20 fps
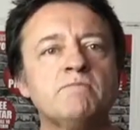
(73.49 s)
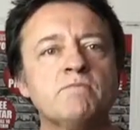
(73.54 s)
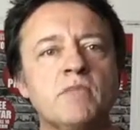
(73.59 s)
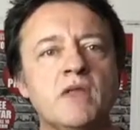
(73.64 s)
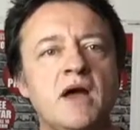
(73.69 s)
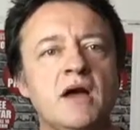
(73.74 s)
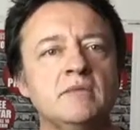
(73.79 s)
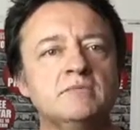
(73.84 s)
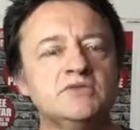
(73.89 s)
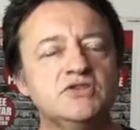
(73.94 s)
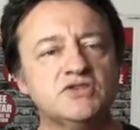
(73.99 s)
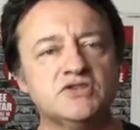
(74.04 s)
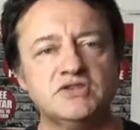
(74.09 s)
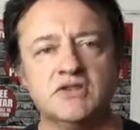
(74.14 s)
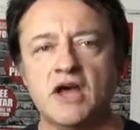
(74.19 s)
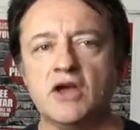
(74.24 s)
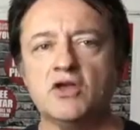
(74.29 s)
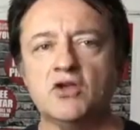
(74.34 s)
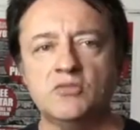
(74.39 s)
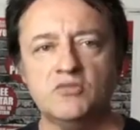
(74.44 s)
to
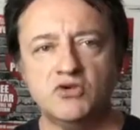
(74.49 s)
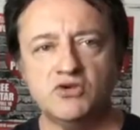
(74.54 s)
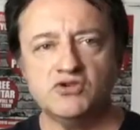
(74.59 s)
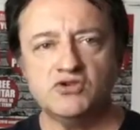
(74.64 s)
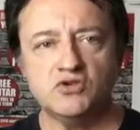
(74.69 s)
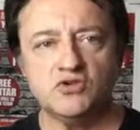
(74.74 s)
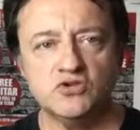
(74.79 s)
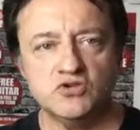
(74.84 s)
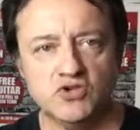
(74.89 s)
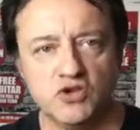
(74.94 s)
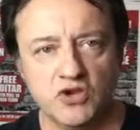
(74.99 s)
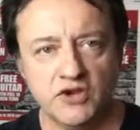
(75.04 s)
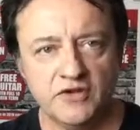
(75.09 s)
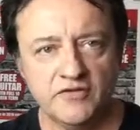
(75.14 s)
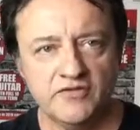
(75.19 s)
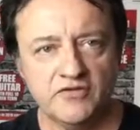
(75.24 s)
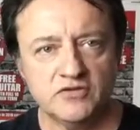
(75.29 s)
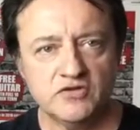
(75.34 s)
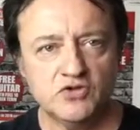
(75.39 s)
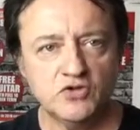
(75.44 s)
start your musical journey
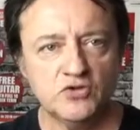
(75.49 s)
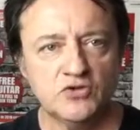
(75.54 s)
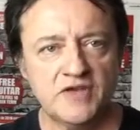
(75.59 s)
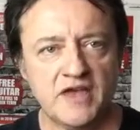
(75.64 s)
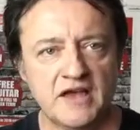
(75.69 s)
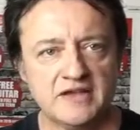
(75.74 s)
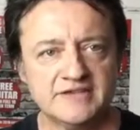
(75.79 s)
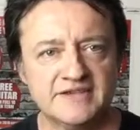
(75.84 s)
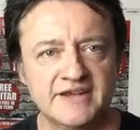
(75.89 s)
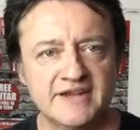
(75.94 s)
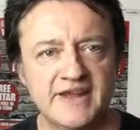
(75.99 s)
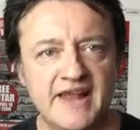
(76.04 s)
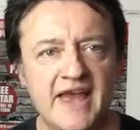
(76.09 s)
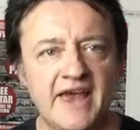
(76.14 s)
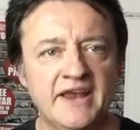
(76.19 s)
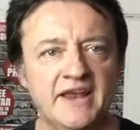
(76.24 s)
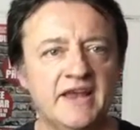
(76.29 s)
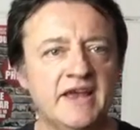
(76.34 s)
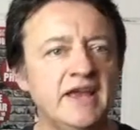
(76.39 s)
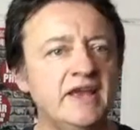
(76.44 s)
for
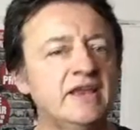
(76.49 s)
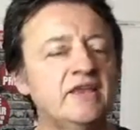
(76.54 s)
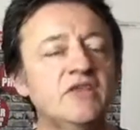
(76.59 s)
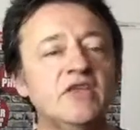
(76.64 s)
2018.